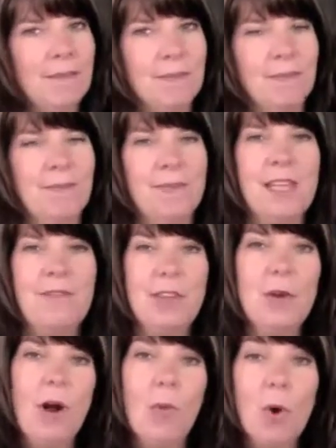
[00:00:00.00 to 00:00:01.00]
If
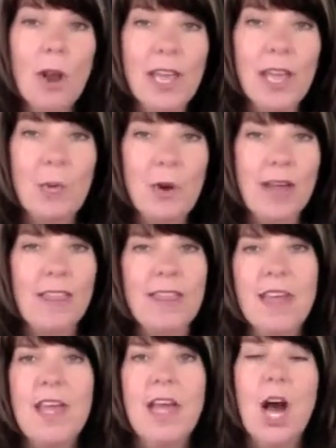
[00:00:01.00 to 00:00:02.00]
you are working with
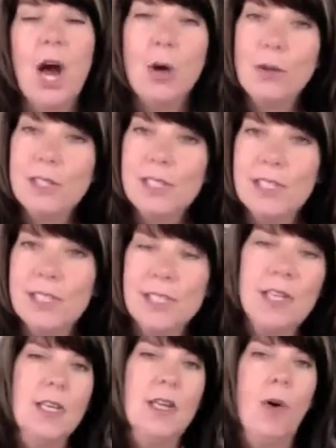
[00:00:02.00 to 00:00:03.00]
hosts
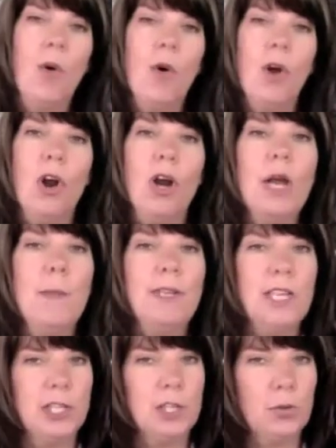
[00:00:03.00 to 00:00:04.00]
or
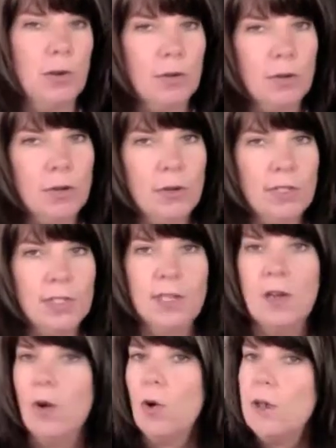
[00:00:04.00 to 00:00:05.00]
potential recruits
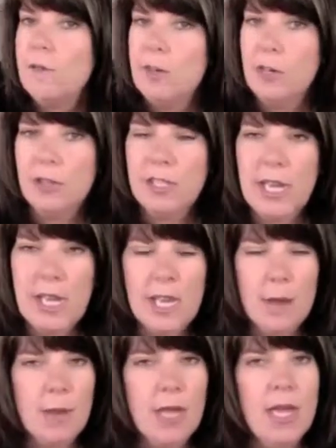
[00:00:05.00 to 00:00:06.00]
or even your
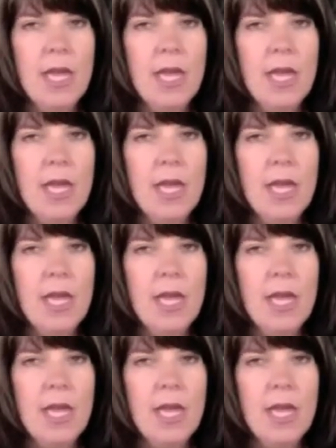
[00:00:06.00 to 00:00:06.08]
team,